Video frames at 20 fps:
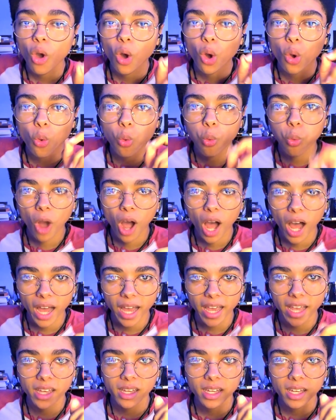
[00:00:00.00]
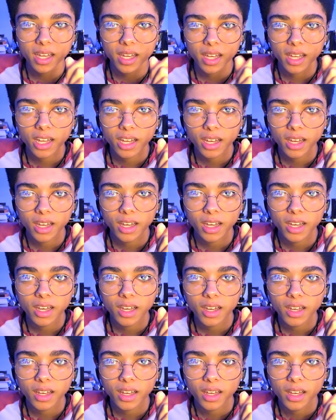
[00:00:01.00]
why
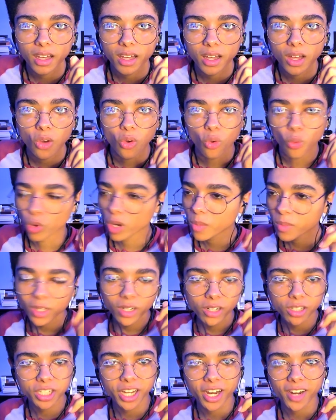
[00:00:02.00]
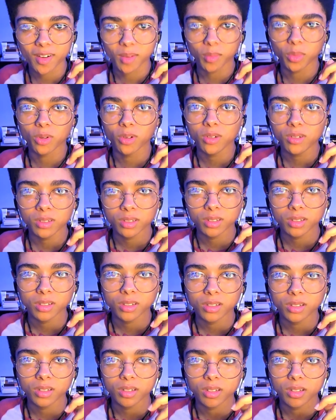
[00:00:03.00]
women are terrible,
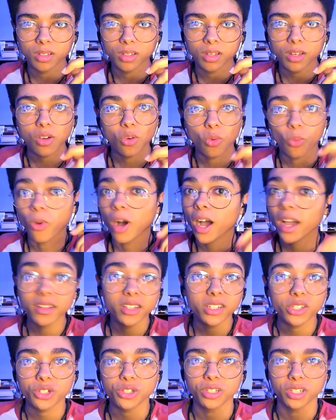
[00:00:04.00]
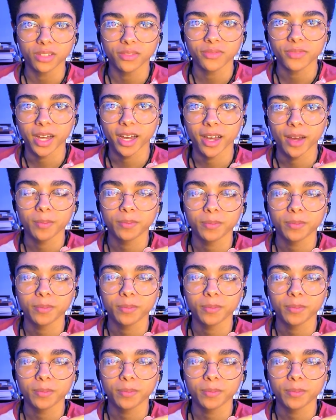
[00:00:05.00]
why they shouldn't fap,